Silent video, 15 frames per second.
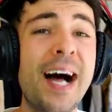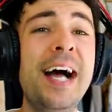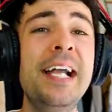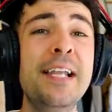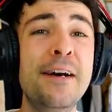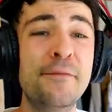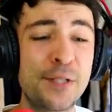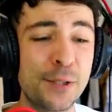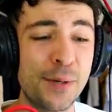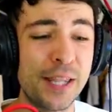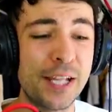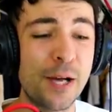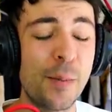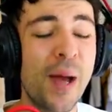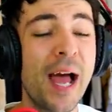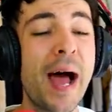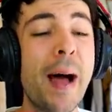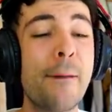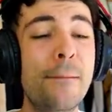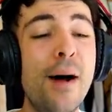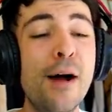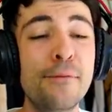I love doing them
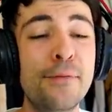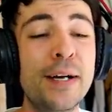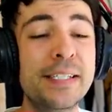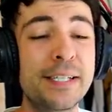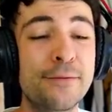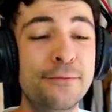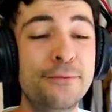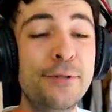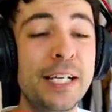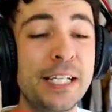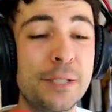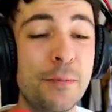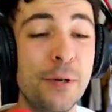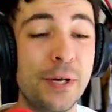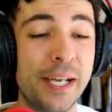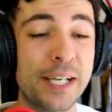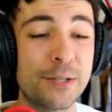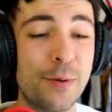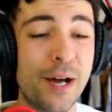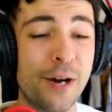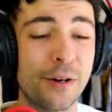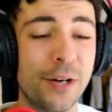and Mark finds it really spooky as
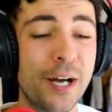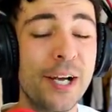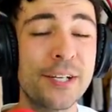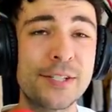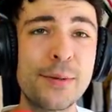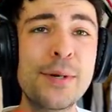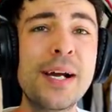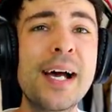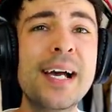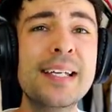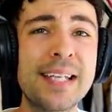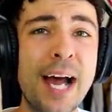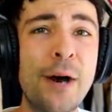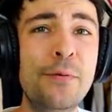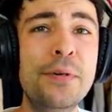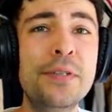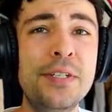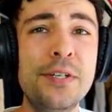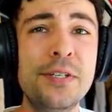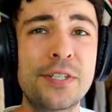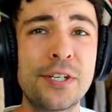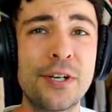well. So guys, I will see
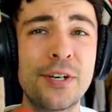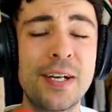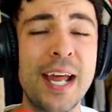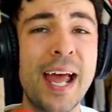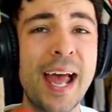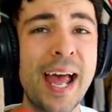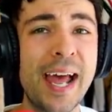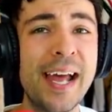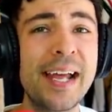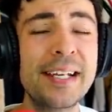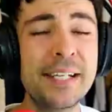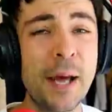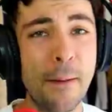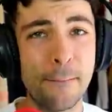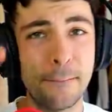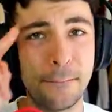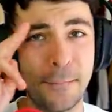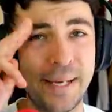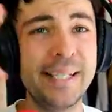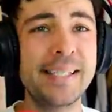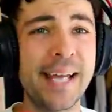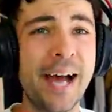you soon and
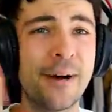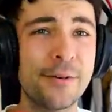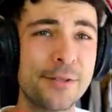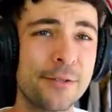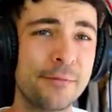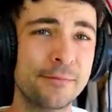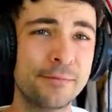peace out.